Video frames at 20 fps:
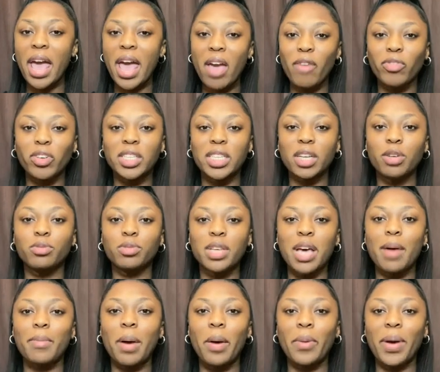every single
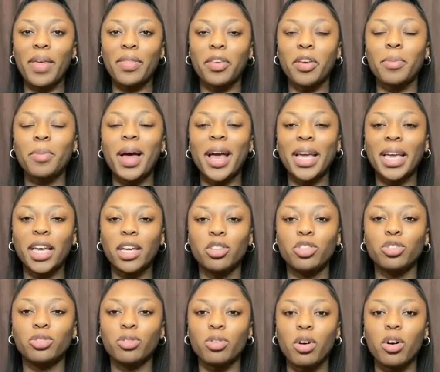time I wear them, I
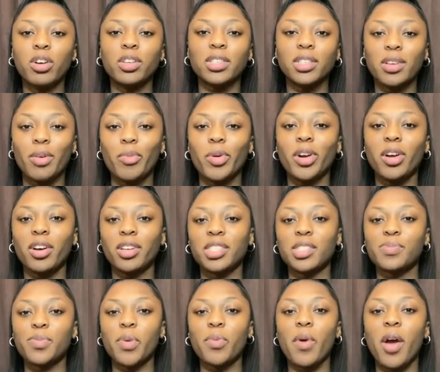kid you not, someone
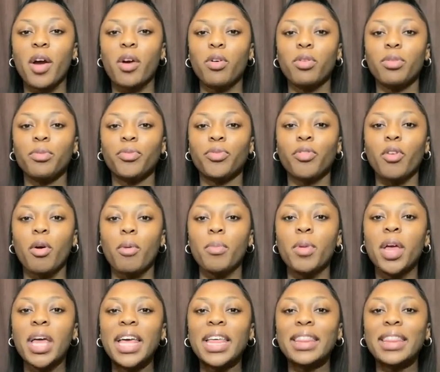asks me where I got them from.